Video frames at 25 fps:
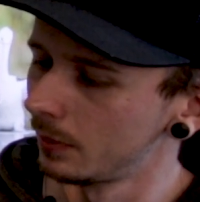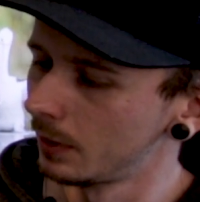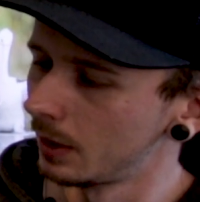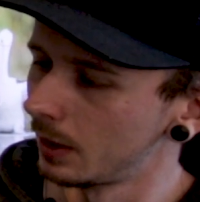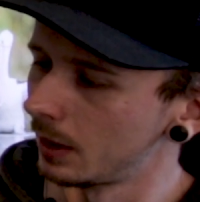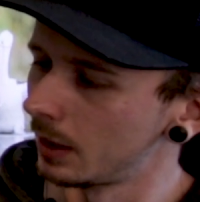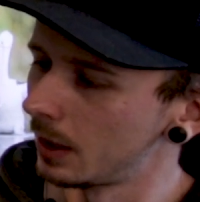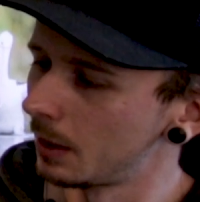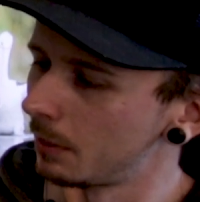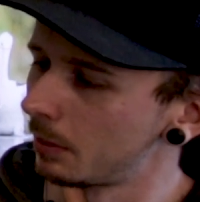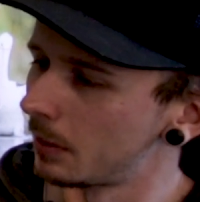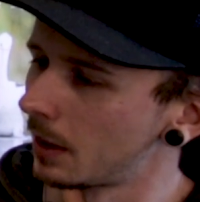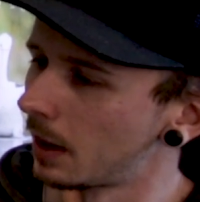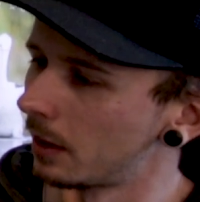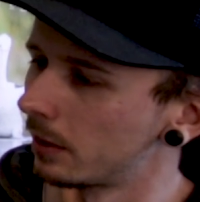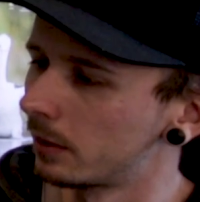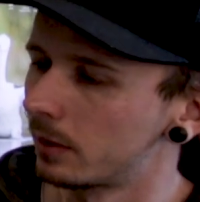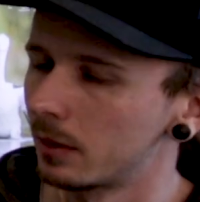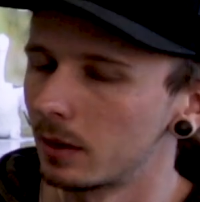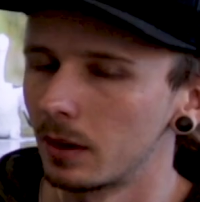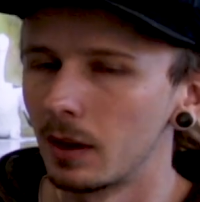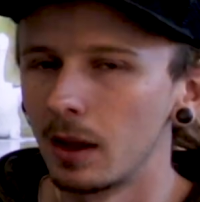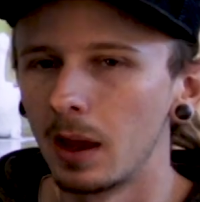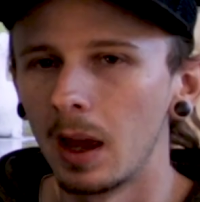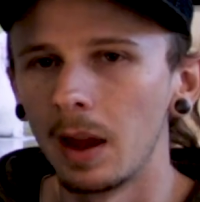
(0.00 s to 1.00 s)
yep, down
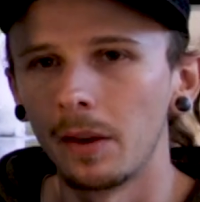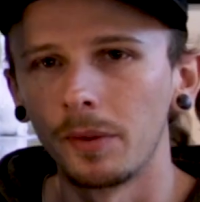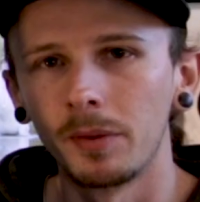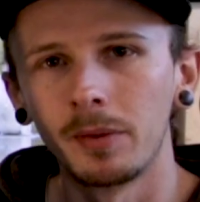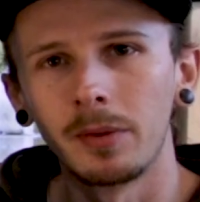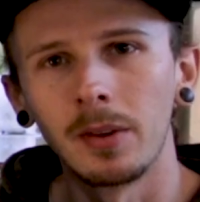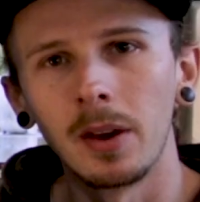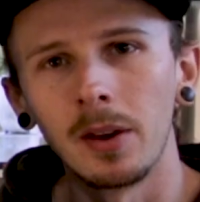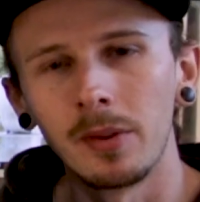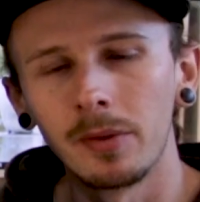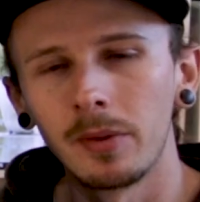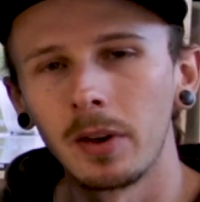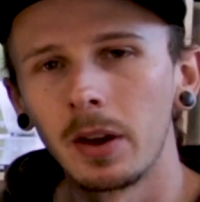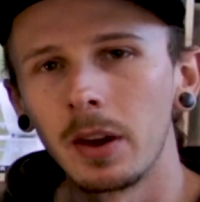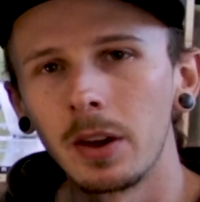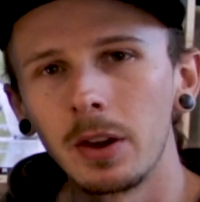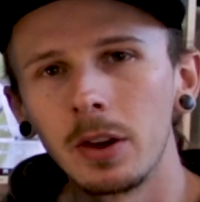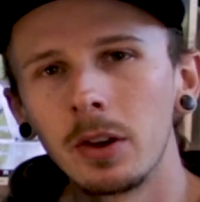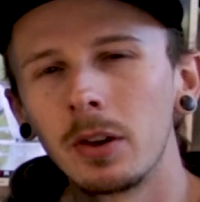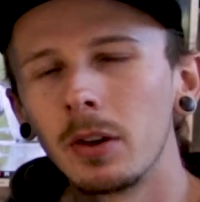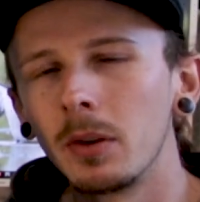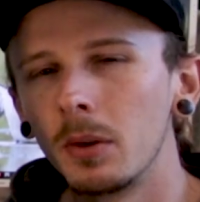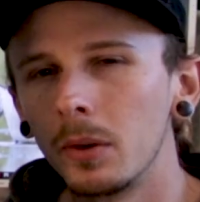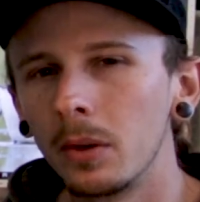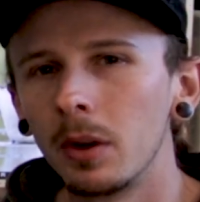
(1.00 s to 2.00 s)
to
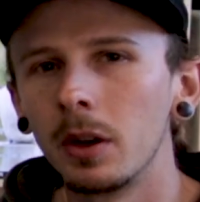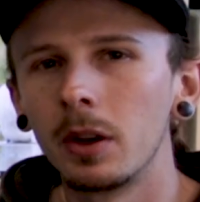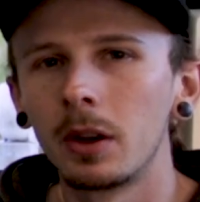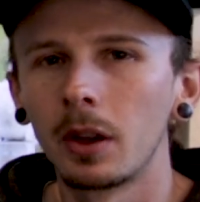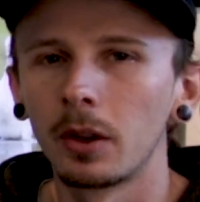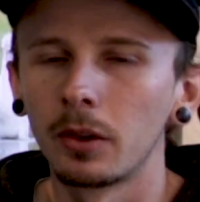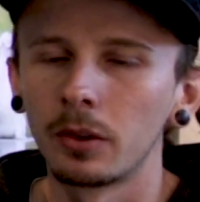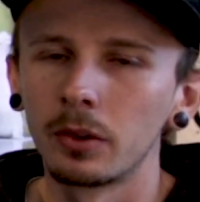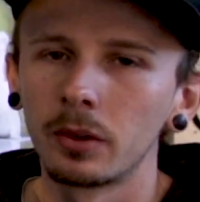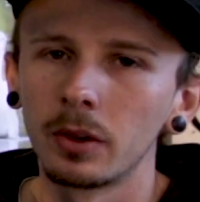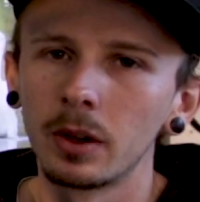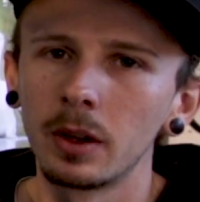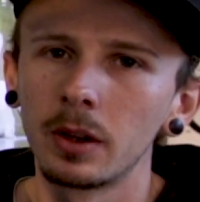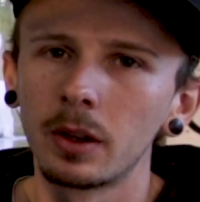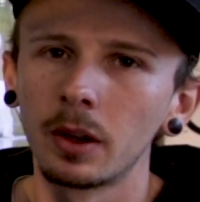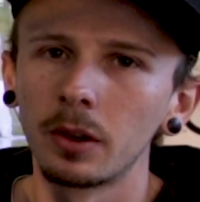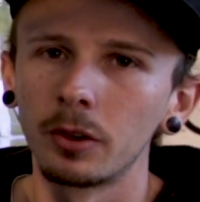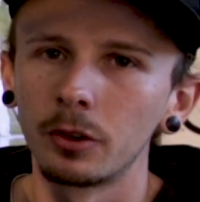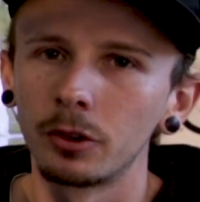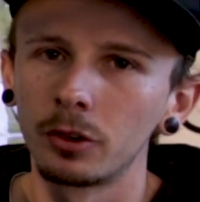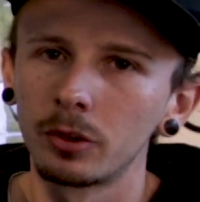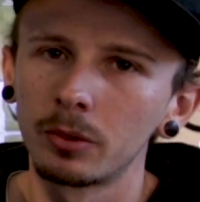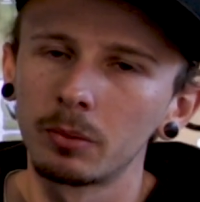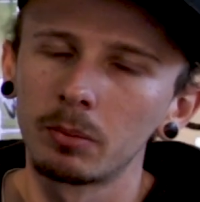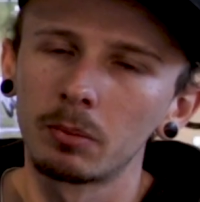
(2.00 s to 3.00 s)
f8, it
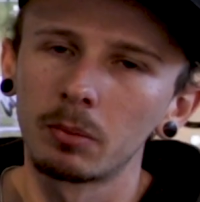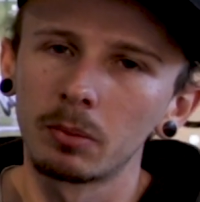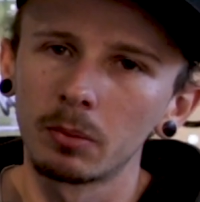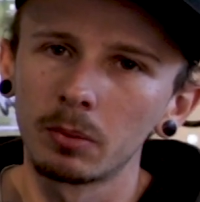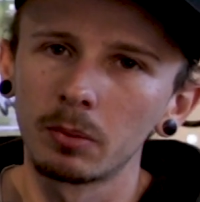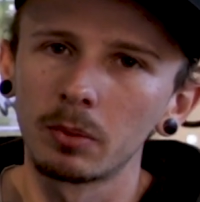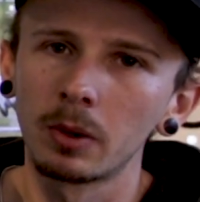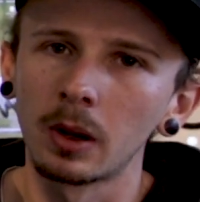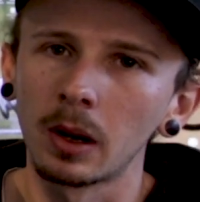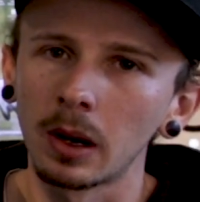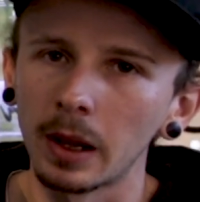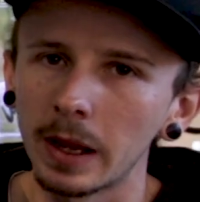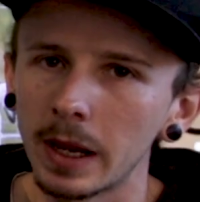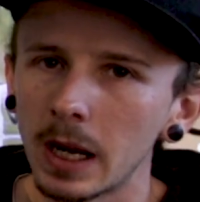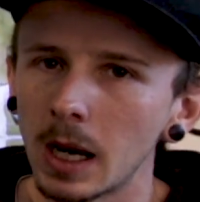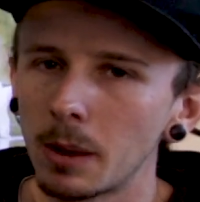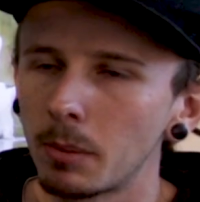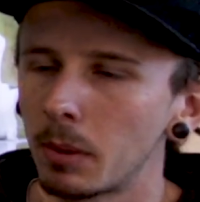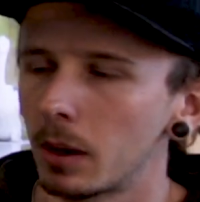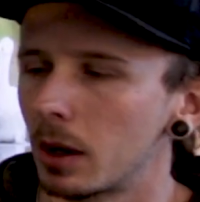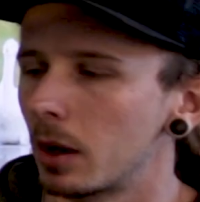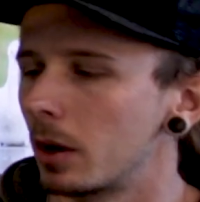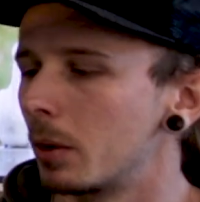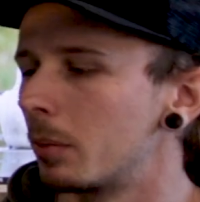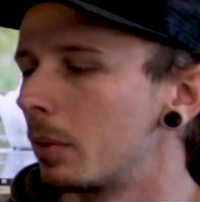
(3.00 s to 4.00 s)
does clean
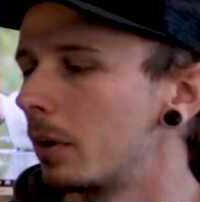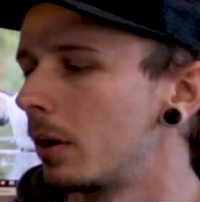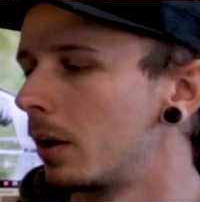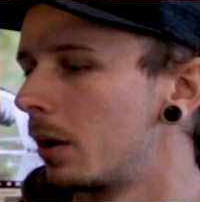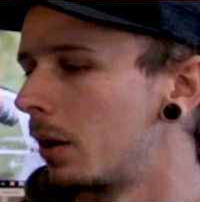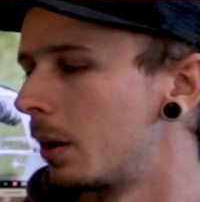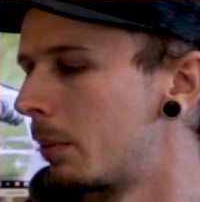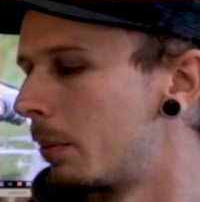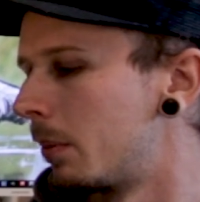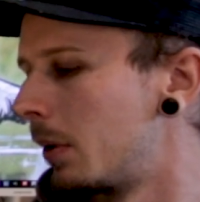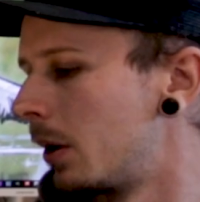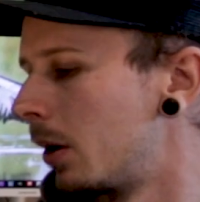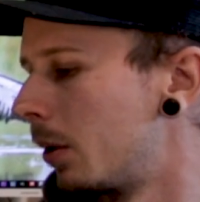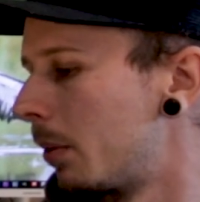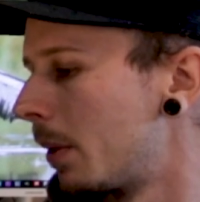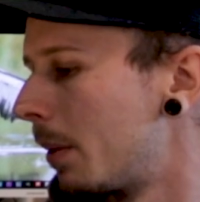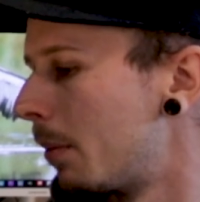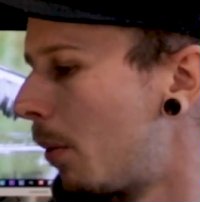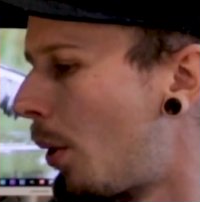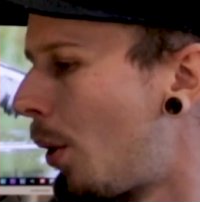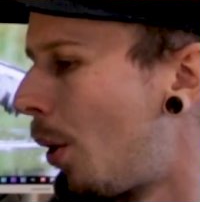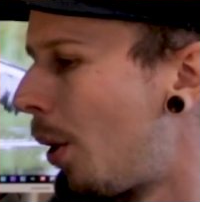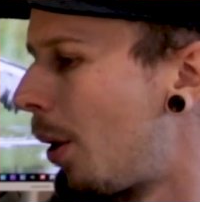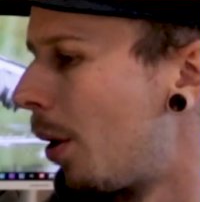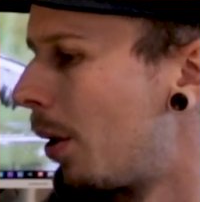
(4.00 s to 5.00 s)
up a little bit
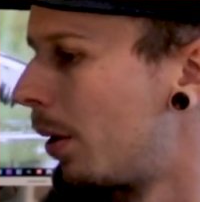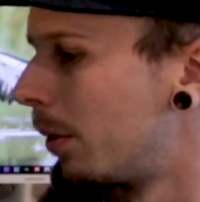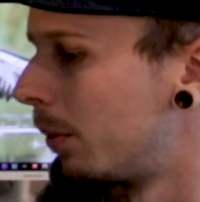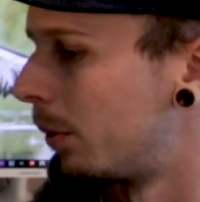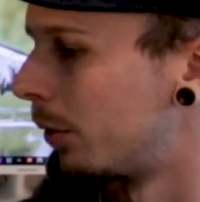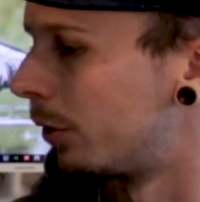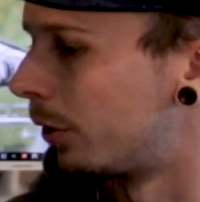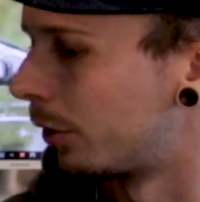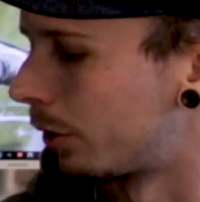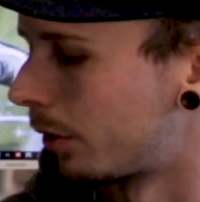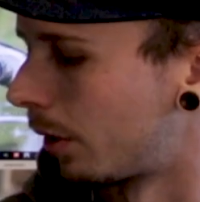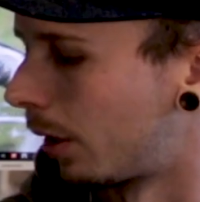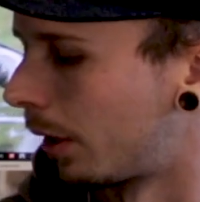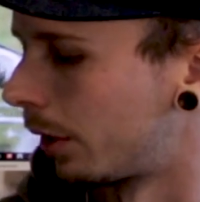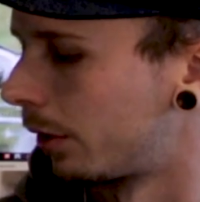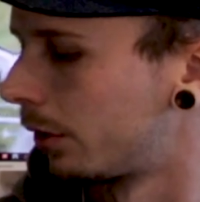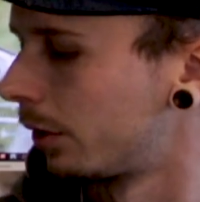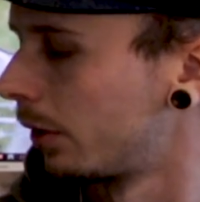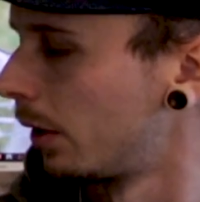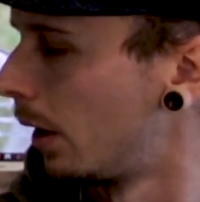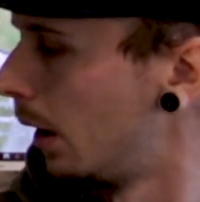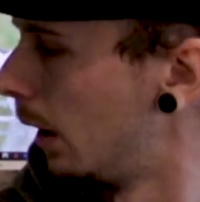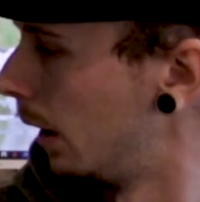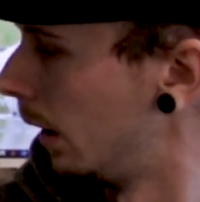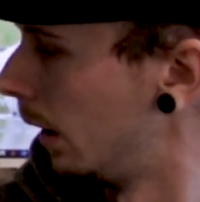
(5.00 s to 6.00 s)
more, which is nice.